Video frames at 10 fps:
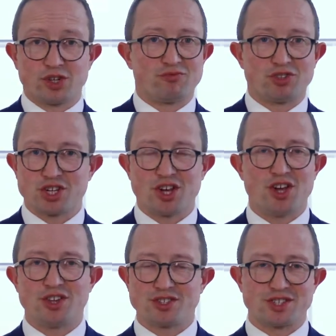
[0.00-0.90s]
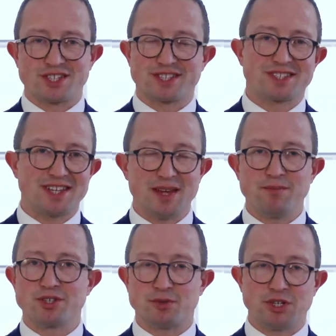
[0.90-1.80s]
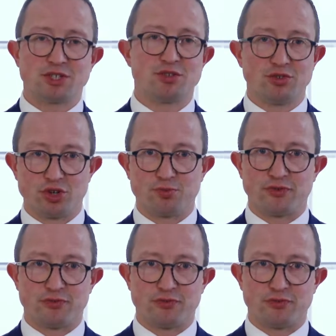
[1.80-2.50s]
returns that seem to be too good